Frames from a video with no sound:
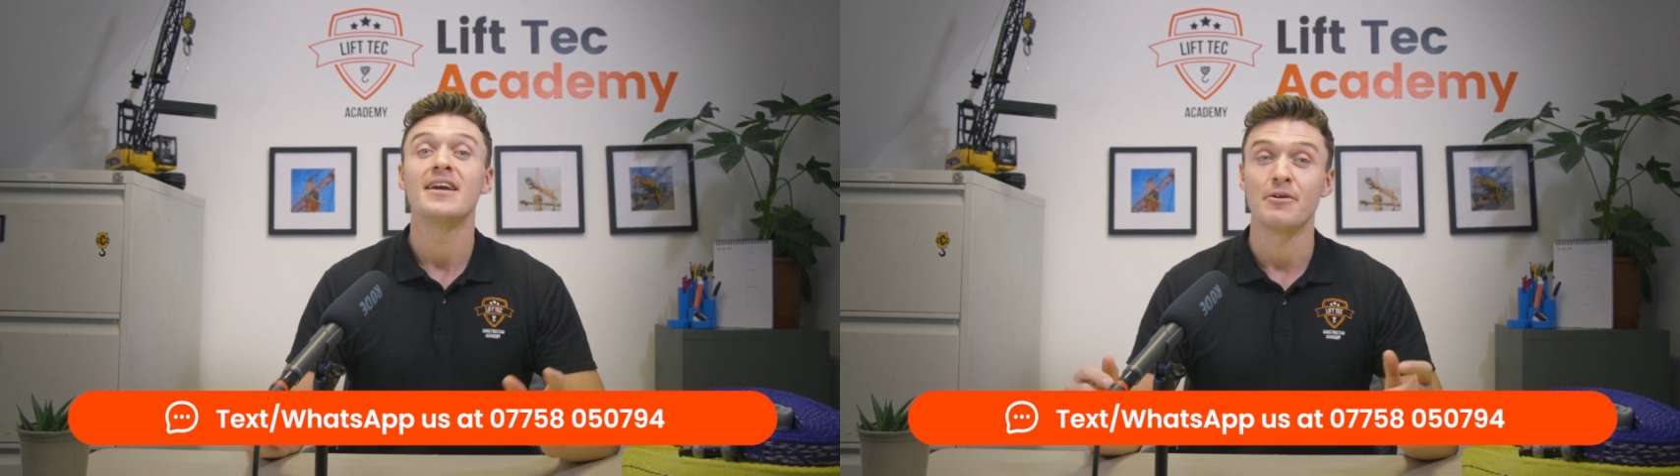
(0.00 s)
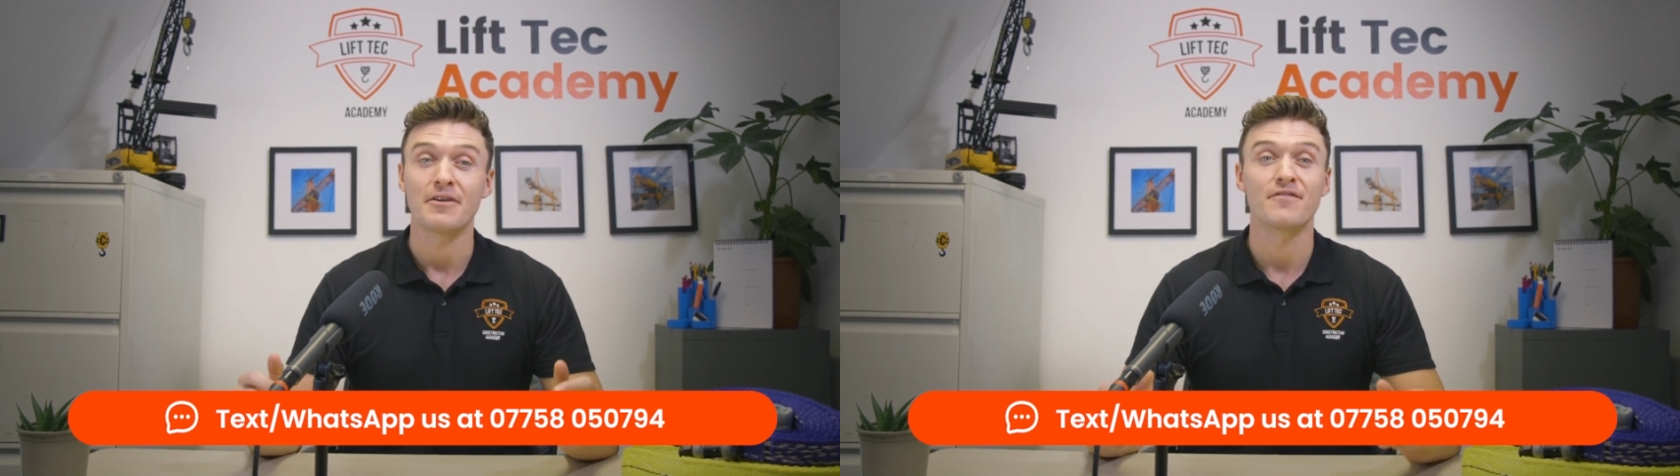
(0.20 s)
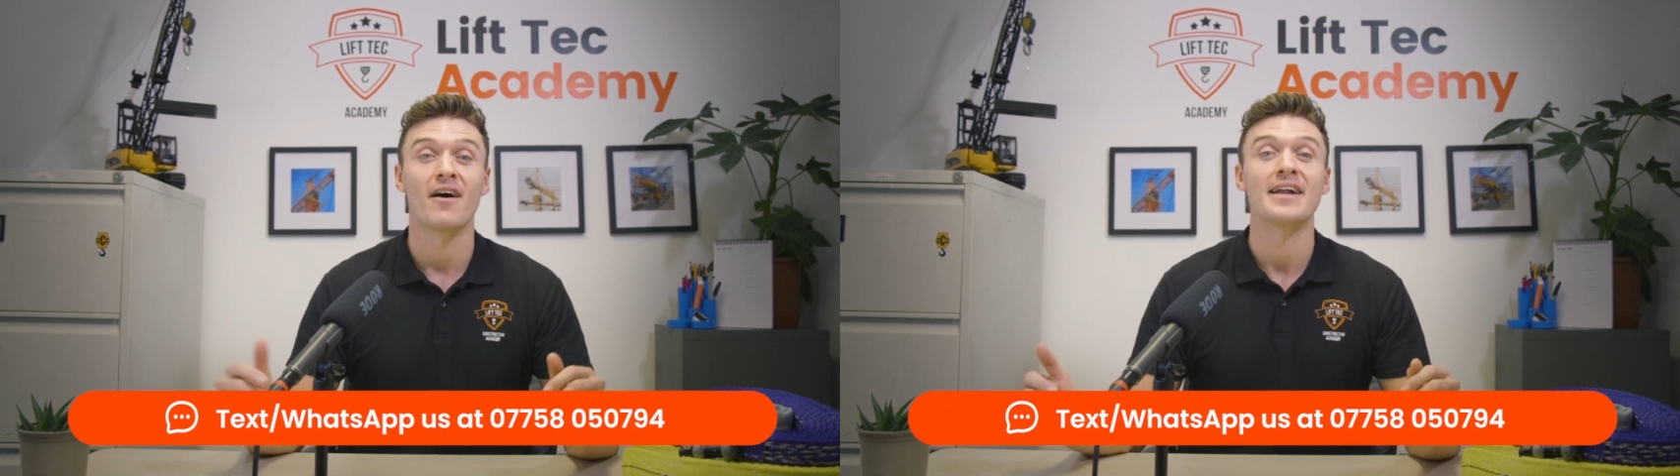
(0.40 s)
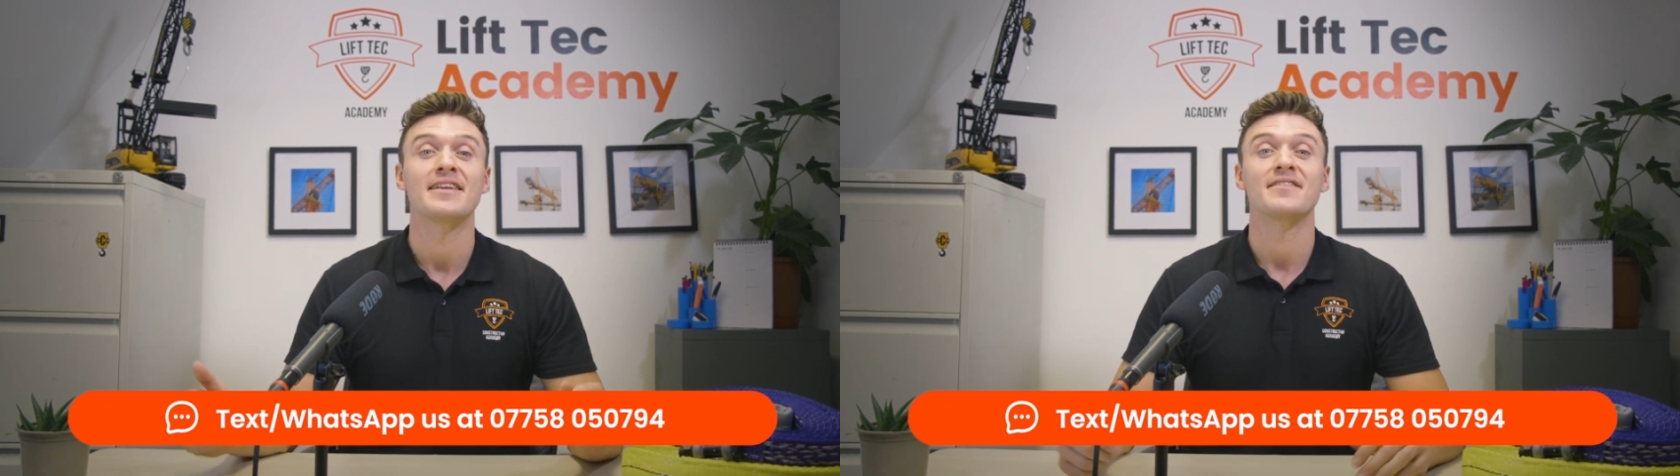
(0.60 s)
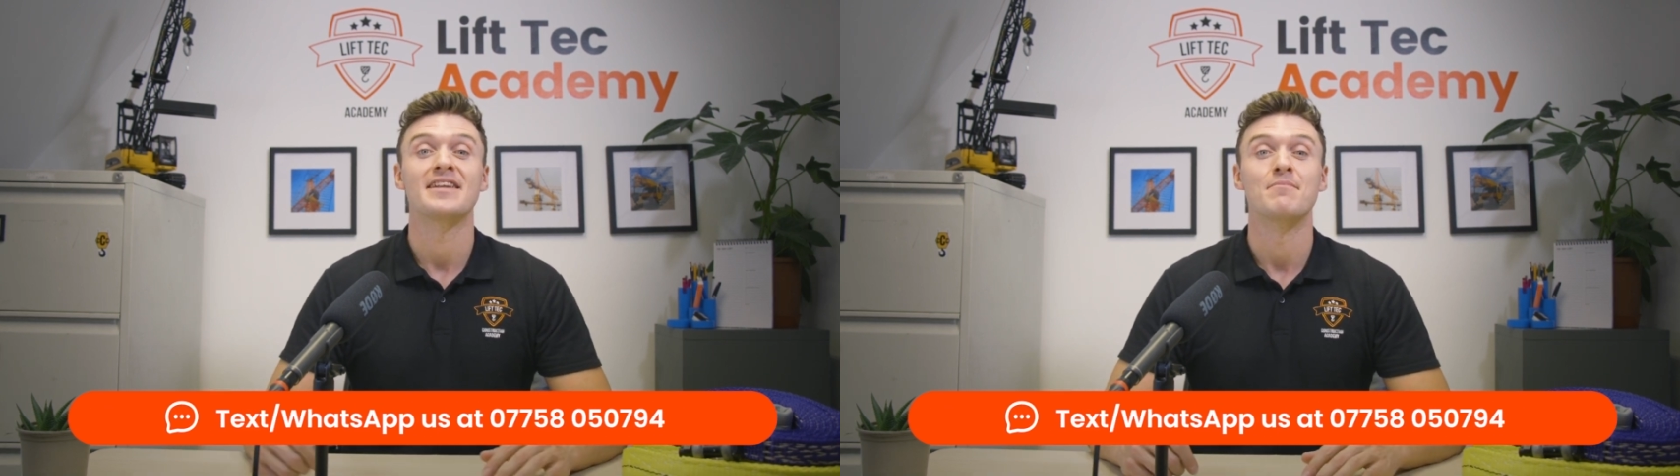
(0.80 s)
You can find
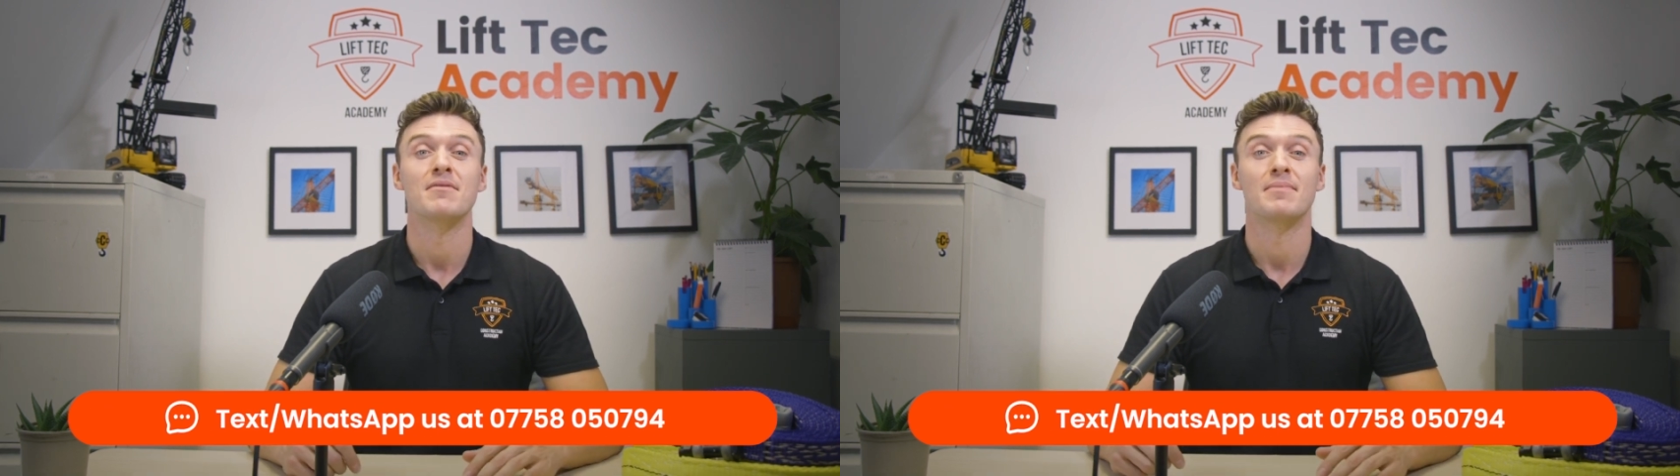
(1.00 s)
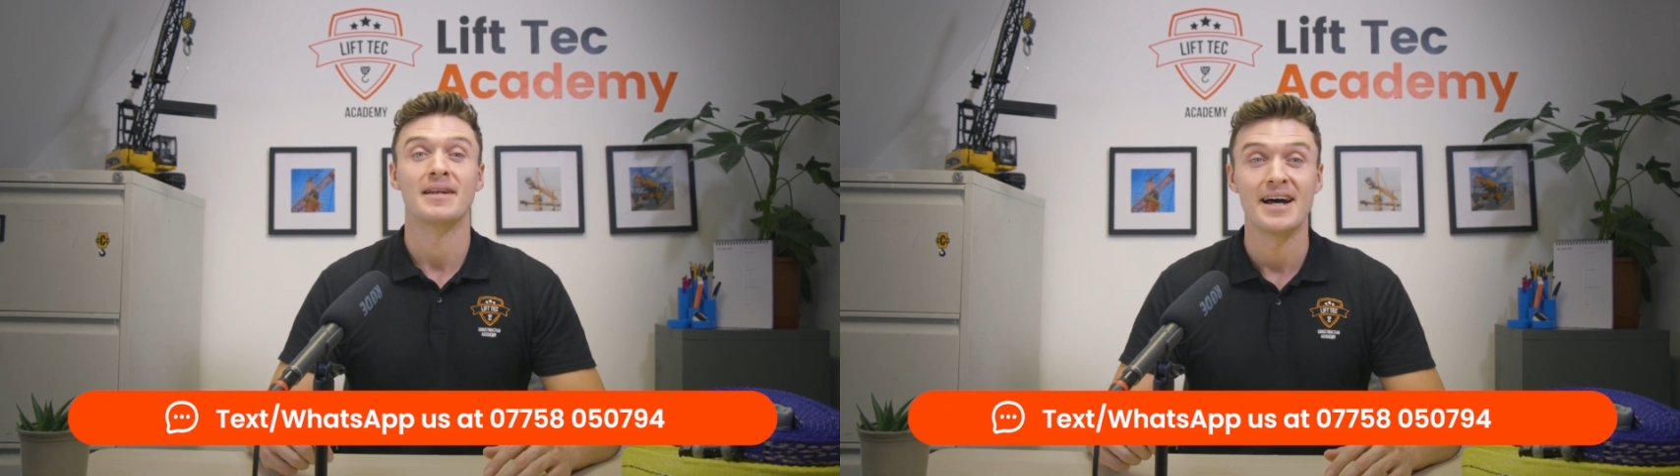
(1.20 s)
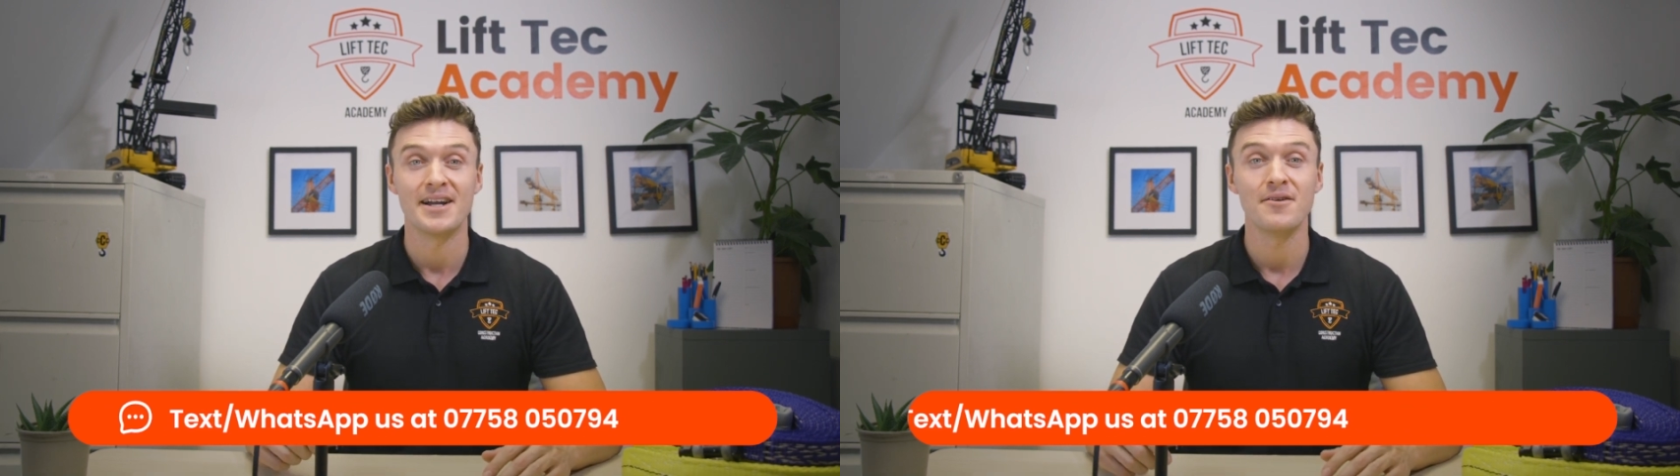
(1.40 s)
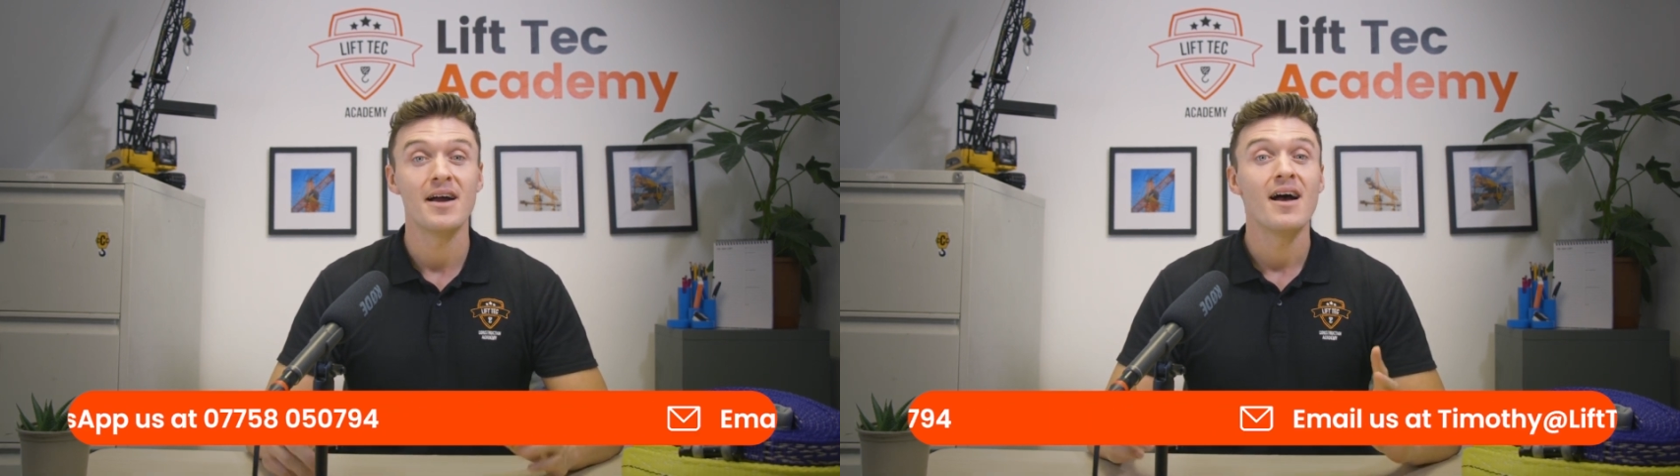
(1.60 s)
the number below.